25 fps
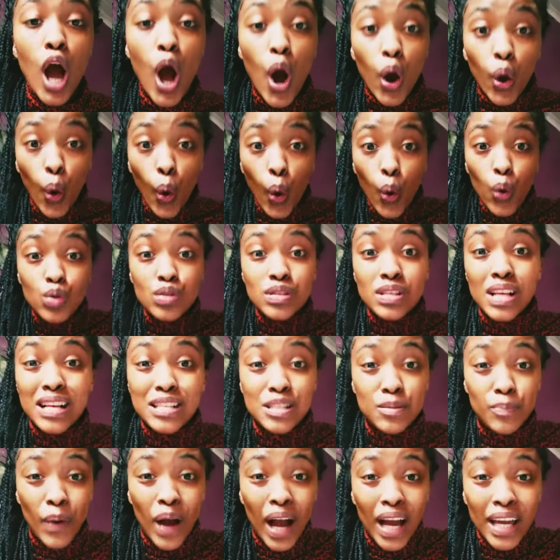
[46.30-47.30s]
calls
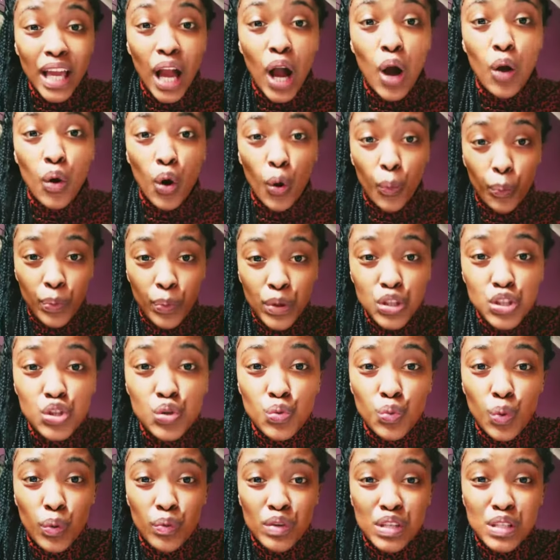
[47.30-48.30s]
us by our
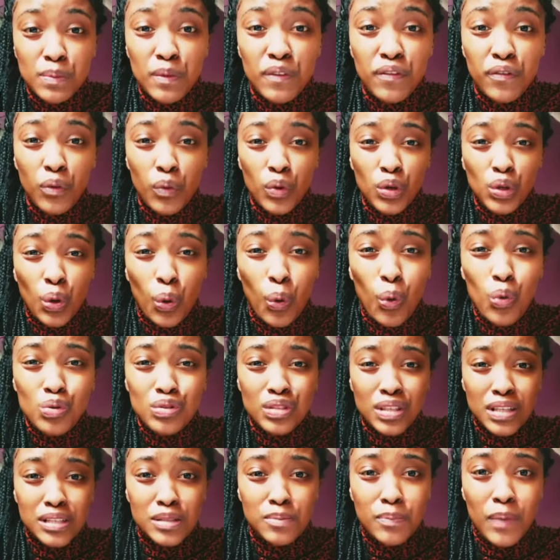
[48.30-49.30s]
obituaries before it
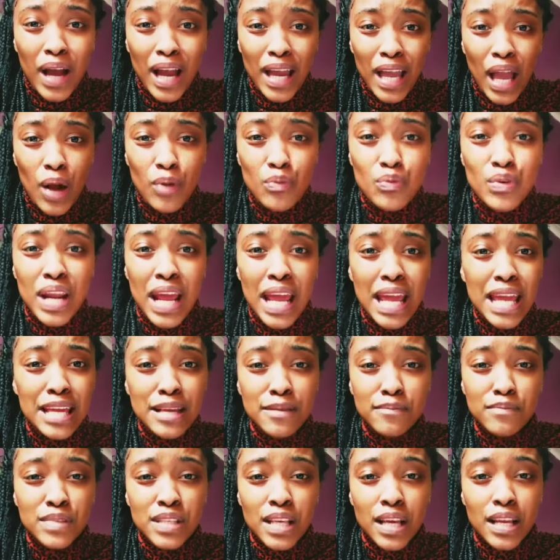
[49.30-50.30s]
calls us by our
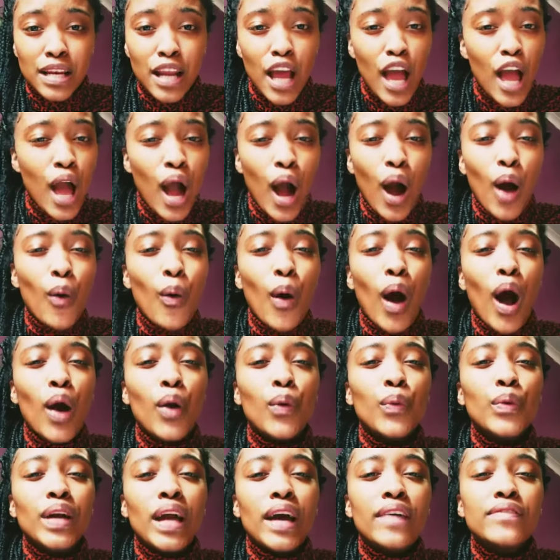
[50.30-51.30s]
names. And oh,
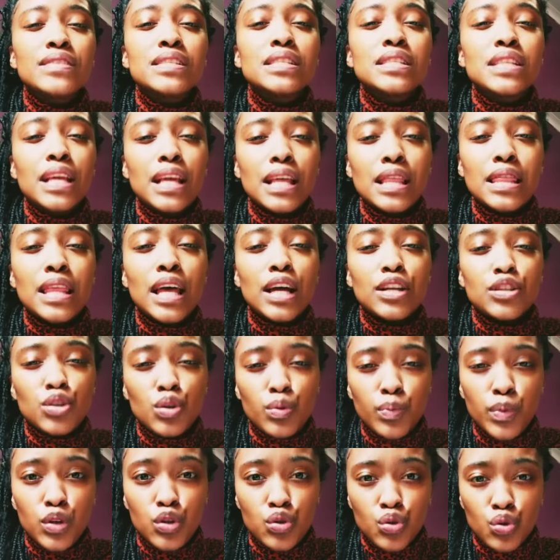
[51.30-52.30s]
how we have seen that to
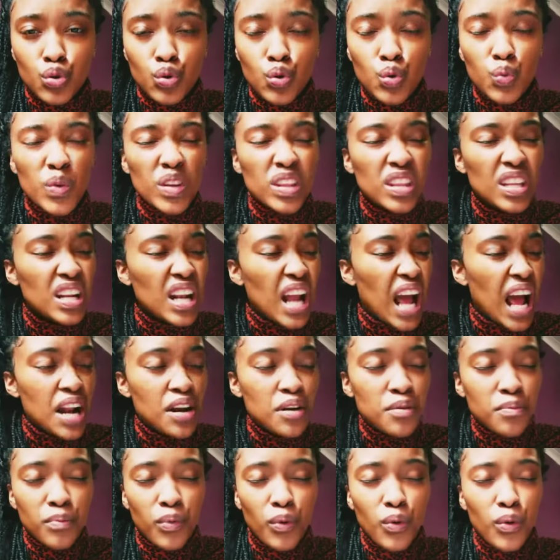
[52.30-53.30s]
be true with an
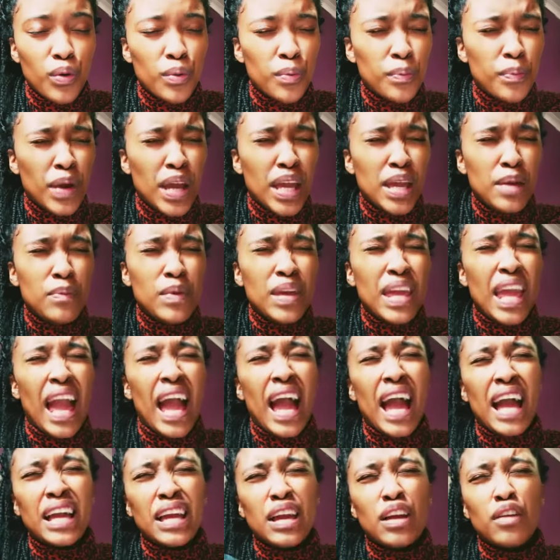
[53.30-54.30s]
unborn baby
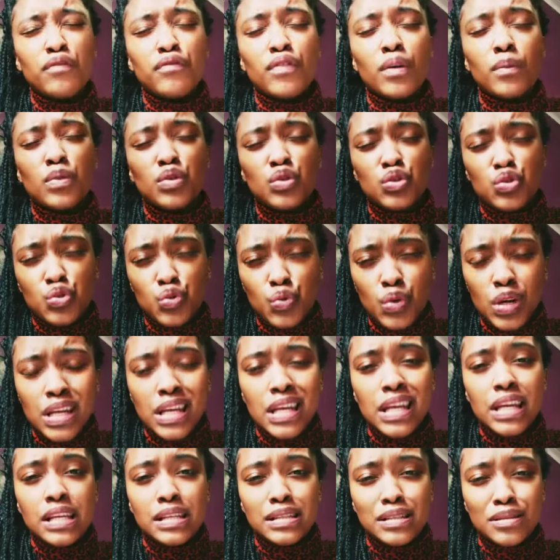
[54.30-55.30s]
hanging from a tree
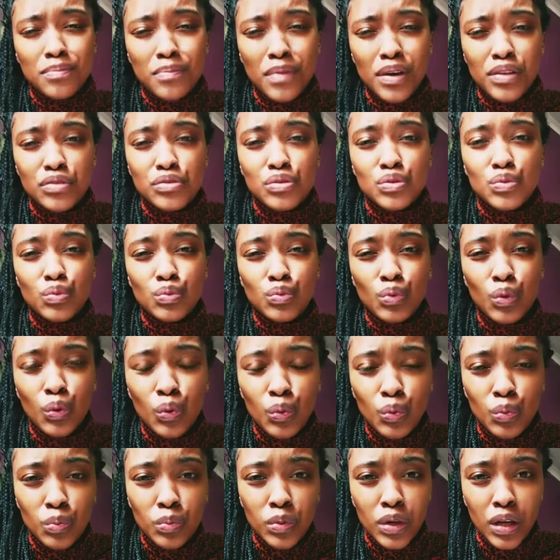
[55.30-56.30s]
in its mother's
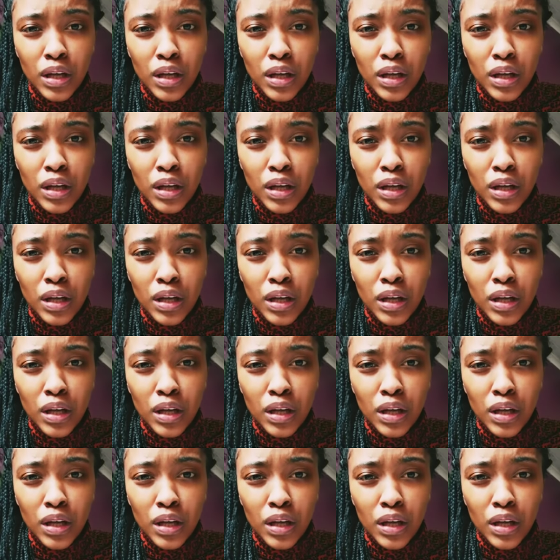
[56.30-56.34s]
womb.